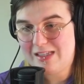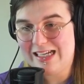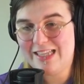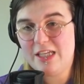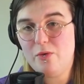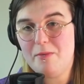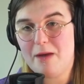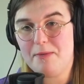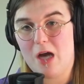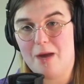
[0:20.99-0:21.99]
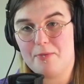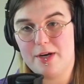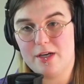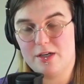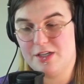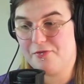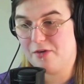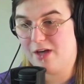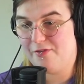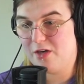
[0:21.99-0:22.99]
I think we might be operating on
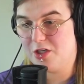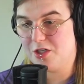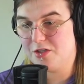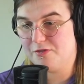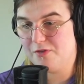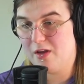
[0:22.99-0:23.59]
different definitions of